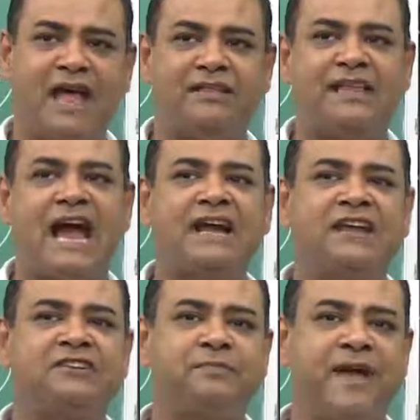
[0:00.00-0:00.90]
and
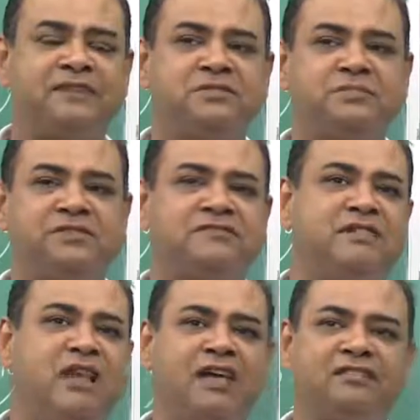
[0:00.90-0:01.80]
that expansion, because
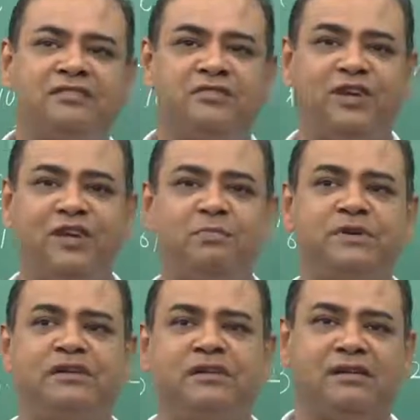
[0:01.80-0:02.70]
glass is very
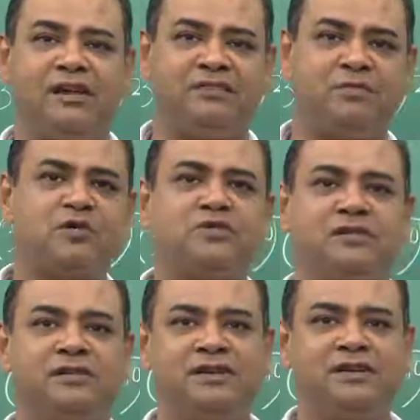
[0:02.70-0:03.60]
brittle, glass
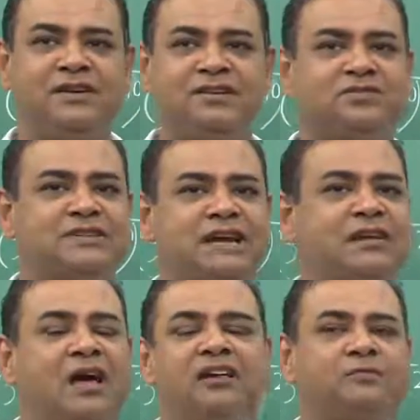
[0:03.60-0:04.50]
bottle. So,
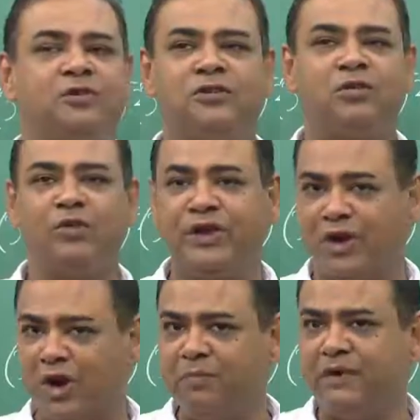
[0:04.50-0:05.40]
that glass bottle will
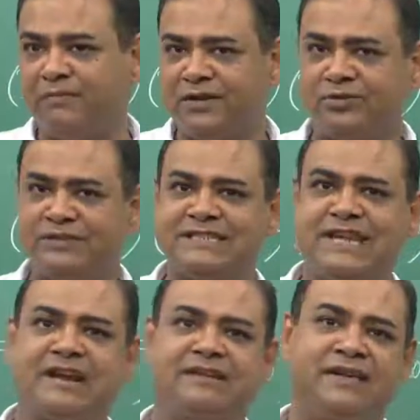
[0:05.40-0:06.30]
not be able to
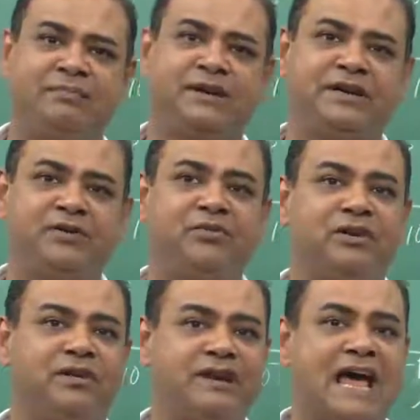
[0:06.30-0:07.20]
withstand that
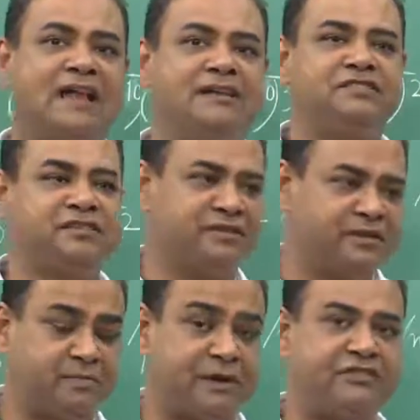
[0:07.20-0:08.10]
particular dilation,
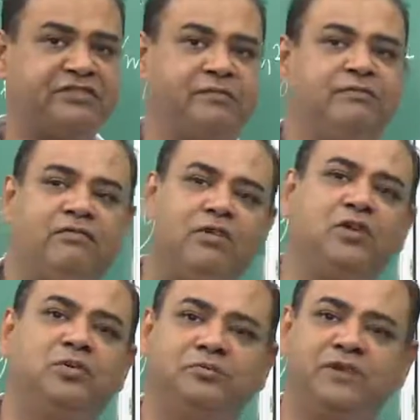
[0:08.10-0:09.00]
that pressure,
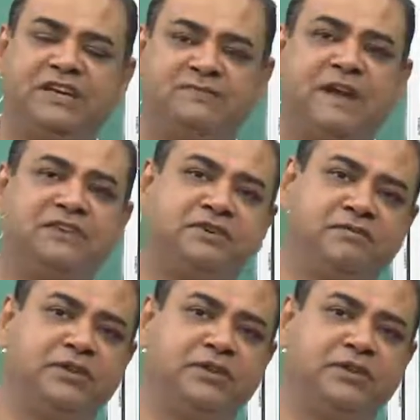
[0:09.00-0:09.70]
volume expansion,